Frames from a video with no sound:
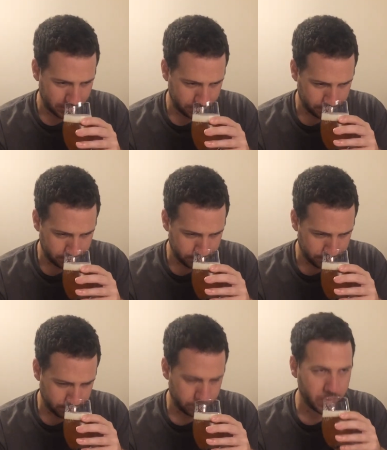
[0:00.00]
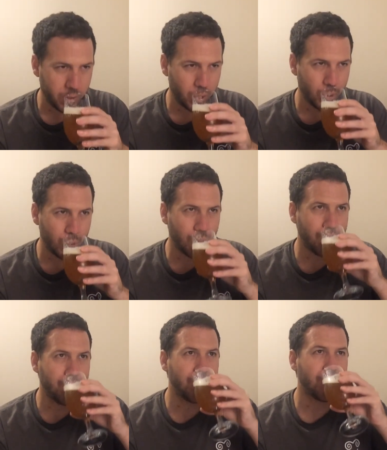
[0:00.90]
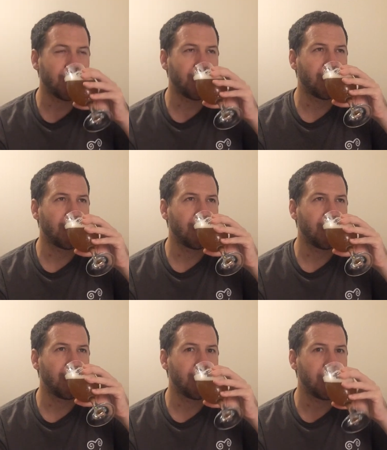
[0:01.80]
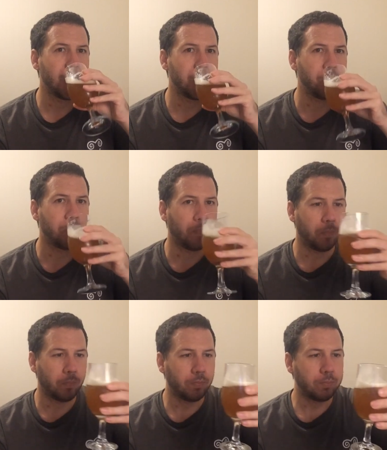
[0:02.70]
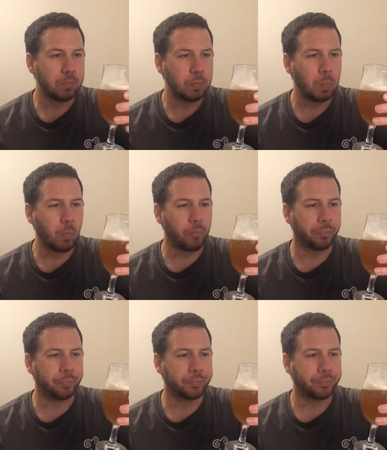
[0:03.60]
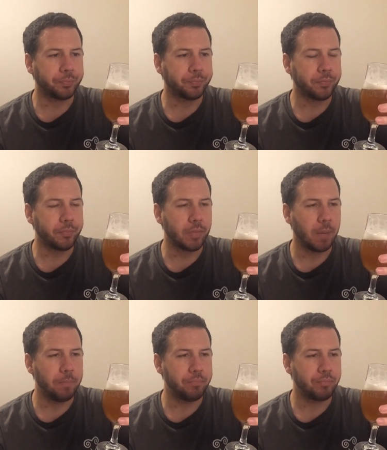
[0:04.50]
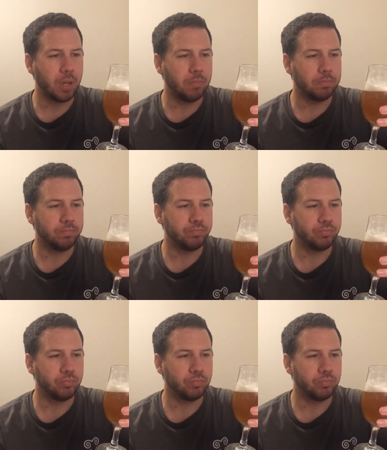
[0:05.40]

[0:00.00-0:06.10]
Nothing is said.